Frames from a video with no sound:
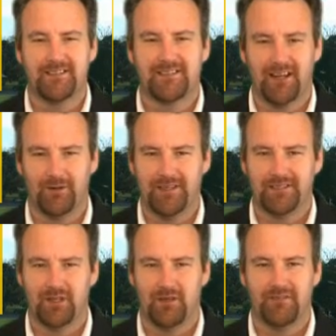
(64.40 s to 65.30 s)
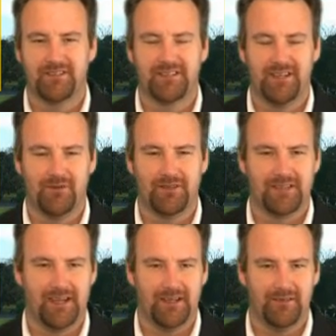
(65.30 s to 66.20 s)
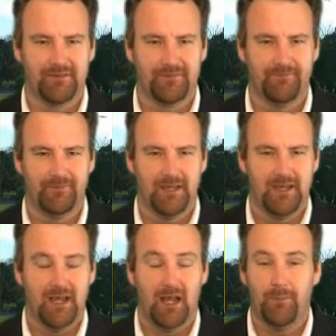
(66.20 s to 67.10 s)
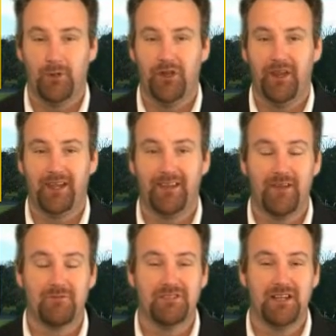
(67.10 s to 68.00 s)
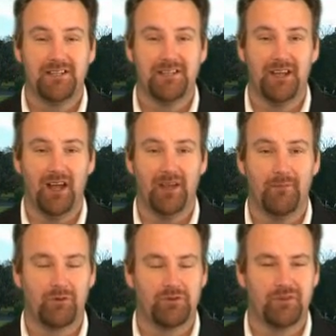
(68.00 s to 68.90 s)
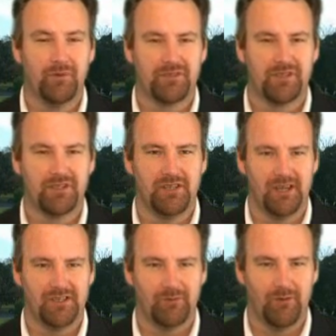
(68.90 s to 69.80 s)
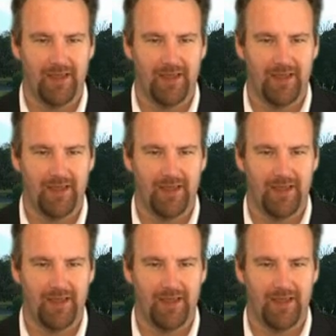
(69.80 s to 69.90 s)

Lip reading: the salaries of its senior executives. I'm Bernard Hickey. That was 90 at 9, brought to you in association with